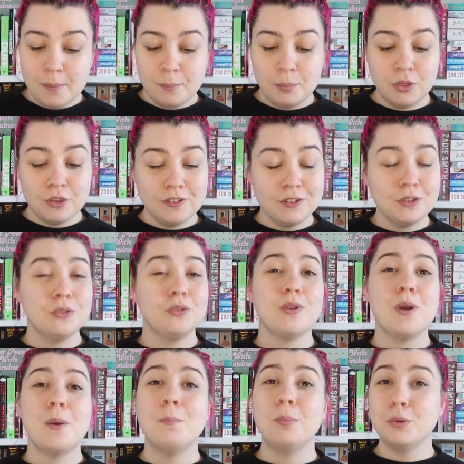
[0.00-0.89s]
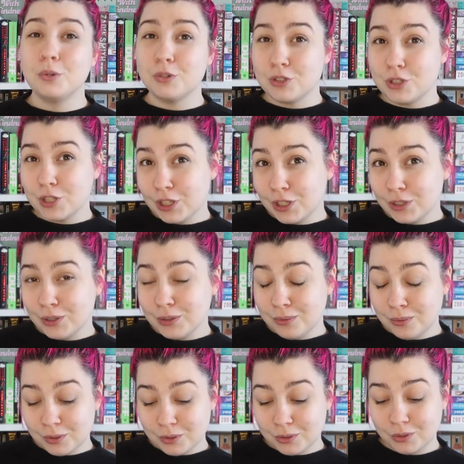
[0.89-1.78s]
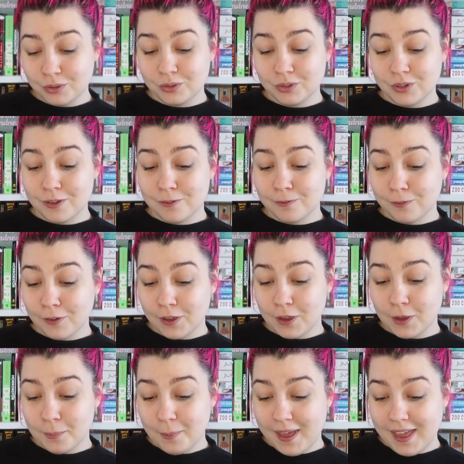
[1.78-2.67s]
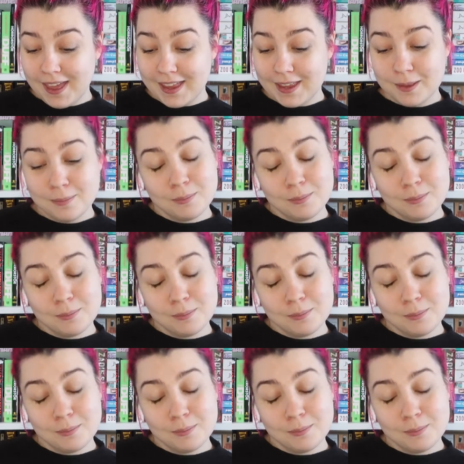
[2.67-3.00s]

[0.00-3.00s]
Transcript: But there is also a book 2 called Fly Away,